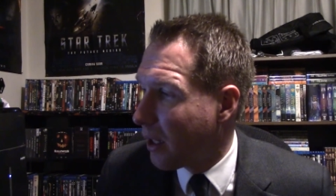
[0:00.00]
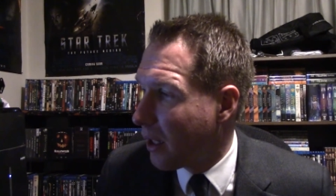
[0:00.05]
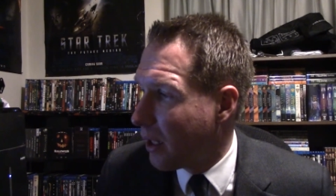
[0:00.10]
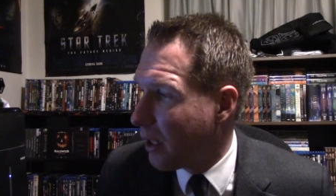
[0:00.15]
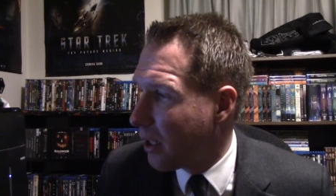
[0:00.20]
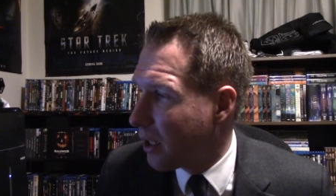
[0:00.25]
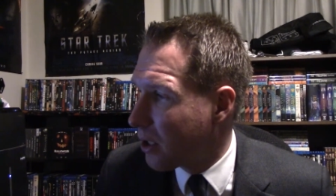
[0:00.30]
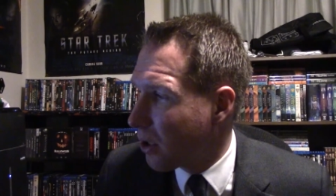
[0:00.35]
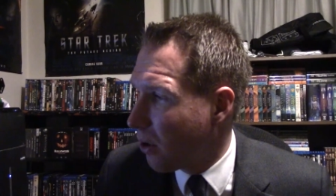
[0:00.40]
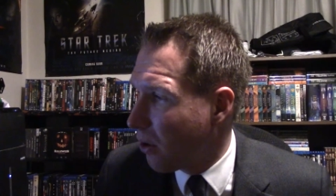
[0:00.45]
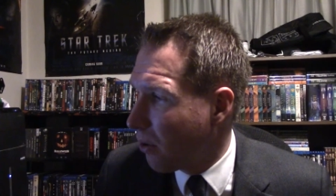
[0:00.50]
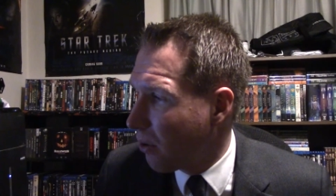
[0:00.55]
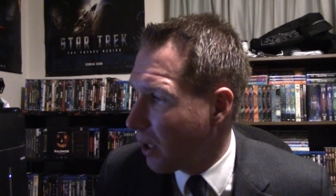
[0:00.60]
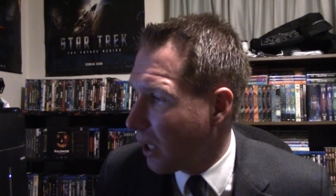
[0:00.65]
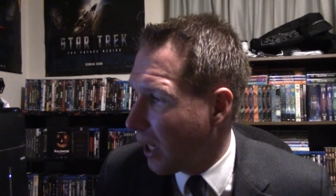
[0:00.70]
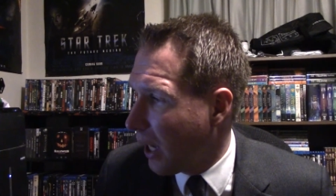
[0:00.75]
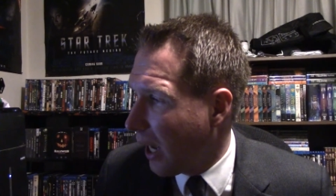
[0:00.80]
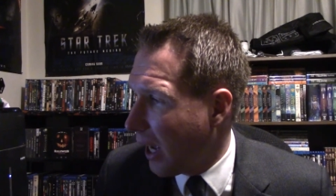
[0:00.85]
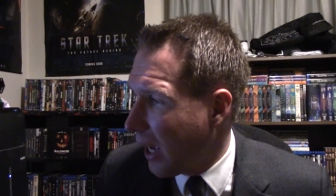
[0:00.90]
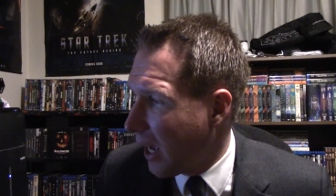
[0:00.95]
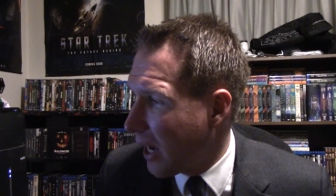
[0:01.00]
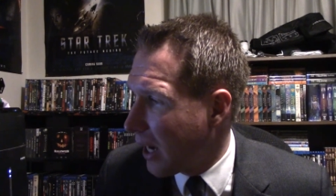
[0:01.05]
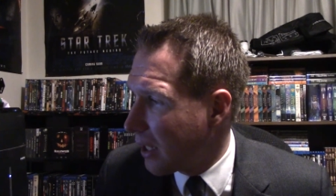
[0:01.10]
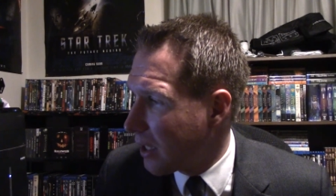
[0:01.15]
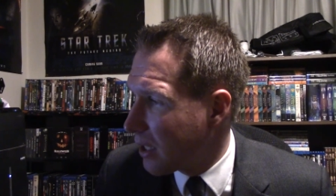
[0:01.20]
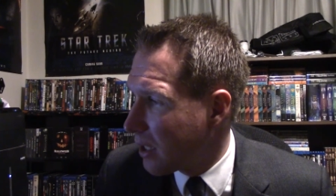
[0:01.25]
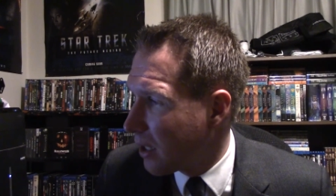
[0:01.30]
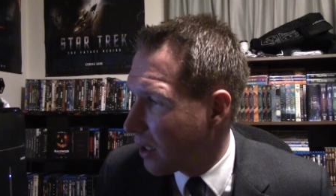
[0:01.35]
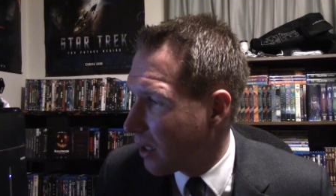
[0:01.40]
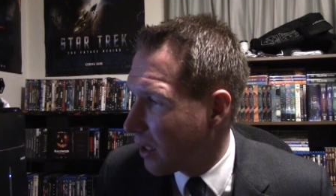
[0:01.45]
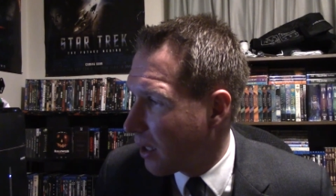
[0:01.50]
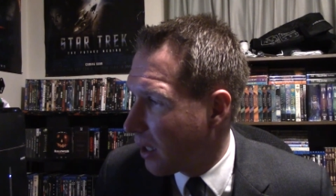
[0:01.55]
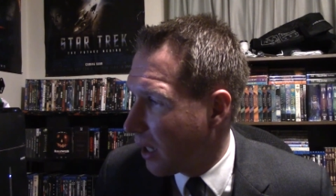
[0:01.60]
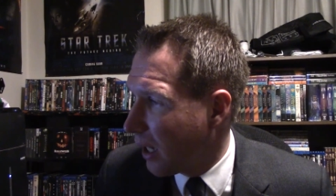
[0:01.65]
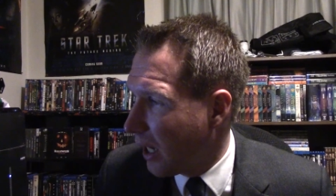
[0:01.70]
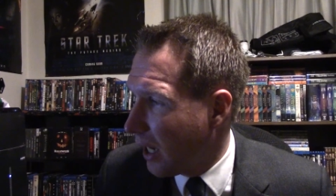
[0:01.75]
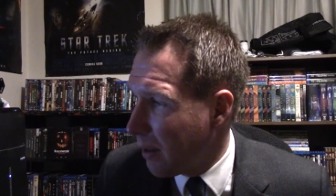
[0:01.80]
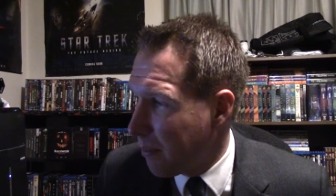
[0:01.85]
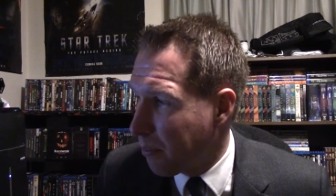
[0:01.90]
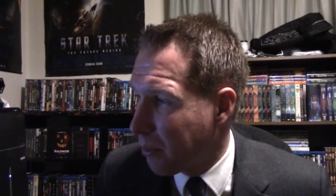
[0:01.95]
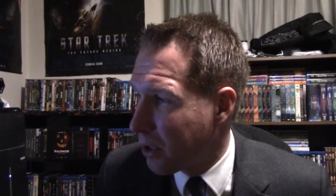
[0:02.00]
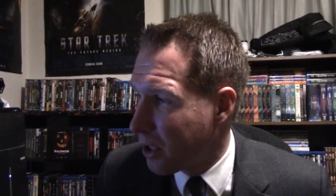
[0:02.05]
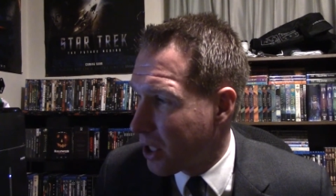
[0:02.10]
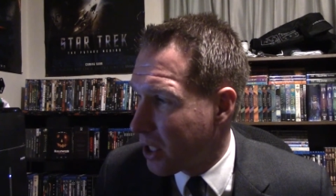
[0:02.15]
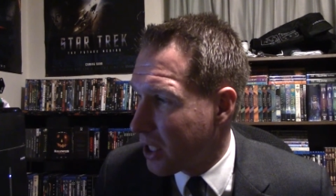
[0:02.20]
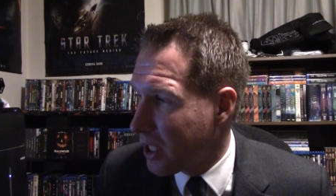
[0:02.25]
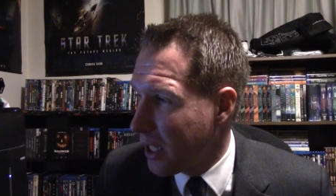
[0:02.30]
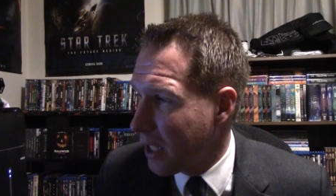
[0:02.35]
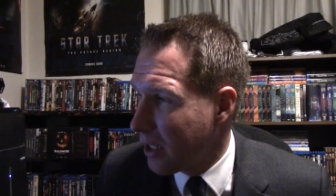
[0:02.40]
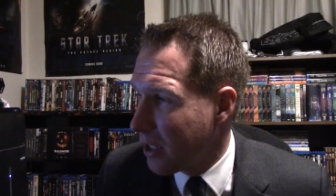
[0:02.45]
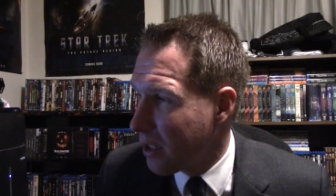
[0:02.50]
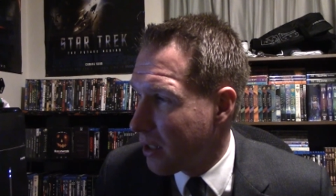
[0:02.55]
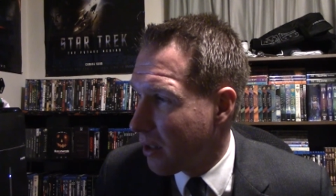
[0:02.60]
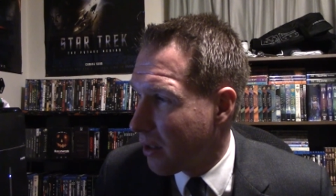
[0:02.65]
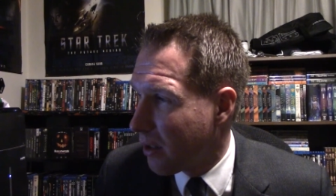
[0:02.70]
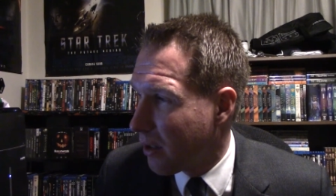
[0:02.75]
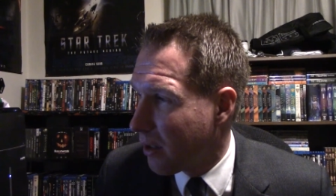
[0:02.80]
and it's only at 8%.